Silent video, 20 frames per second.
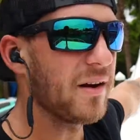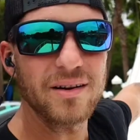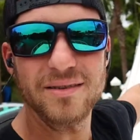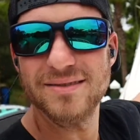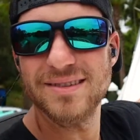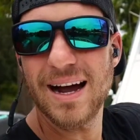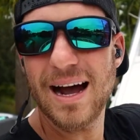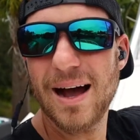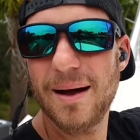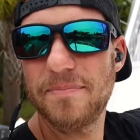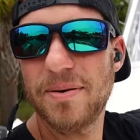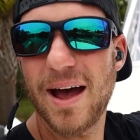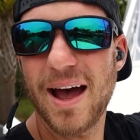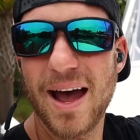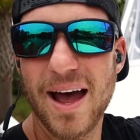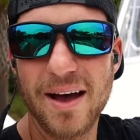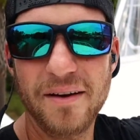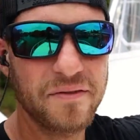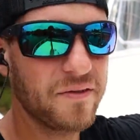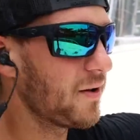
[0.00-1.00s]
our top
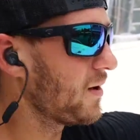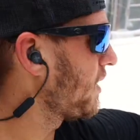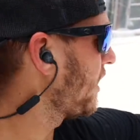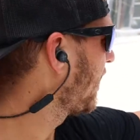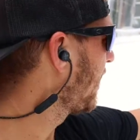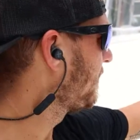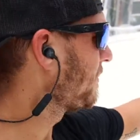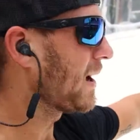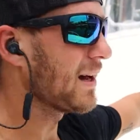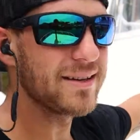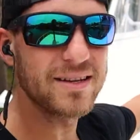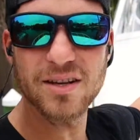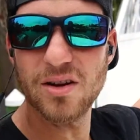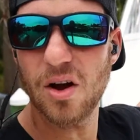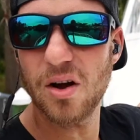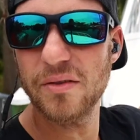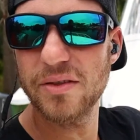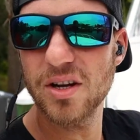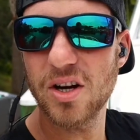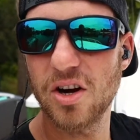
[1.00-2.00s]
half. I did
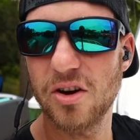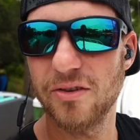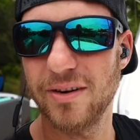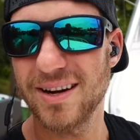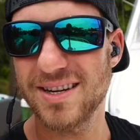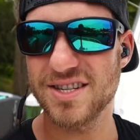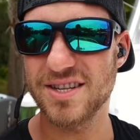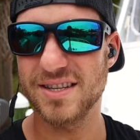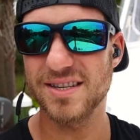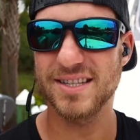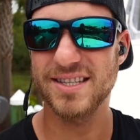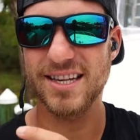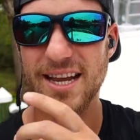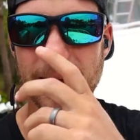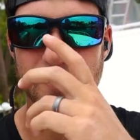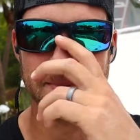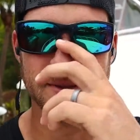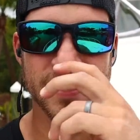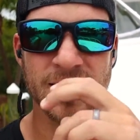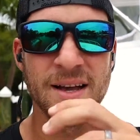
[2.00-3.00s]
all the correction
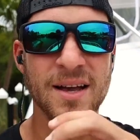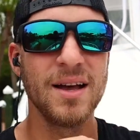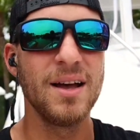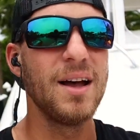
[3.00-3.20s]
steps.